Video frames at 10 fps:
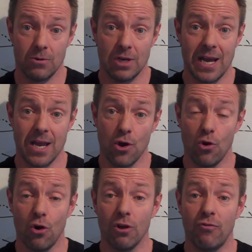okay, and
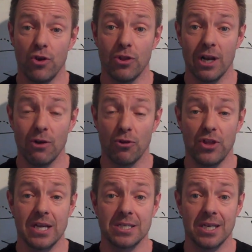all of the other little
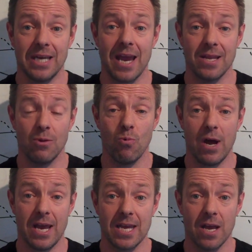things that get in the
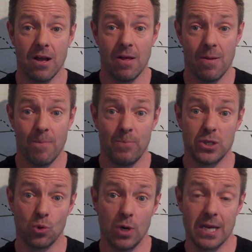way
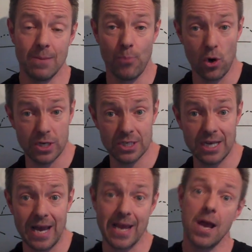between
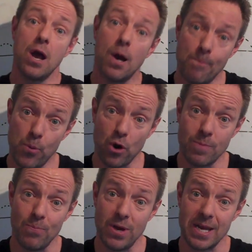point A and
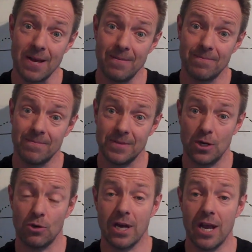point B,
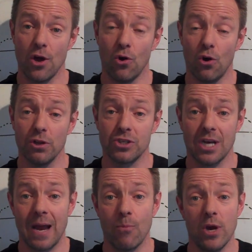okay, and all the
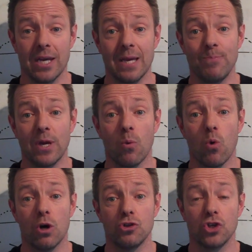time we're keeping a
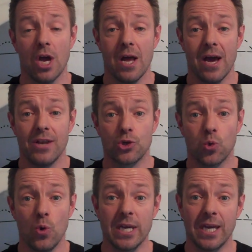watch and
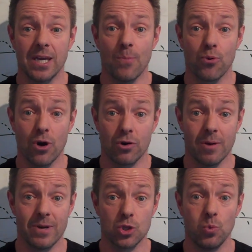tweaking your
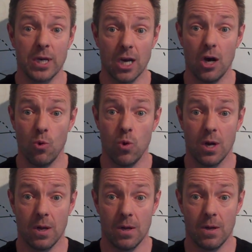program as we go
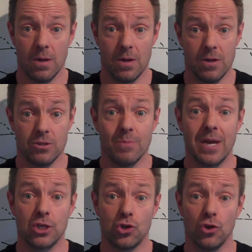to
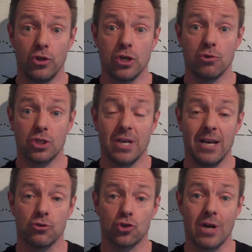make sure that you stay on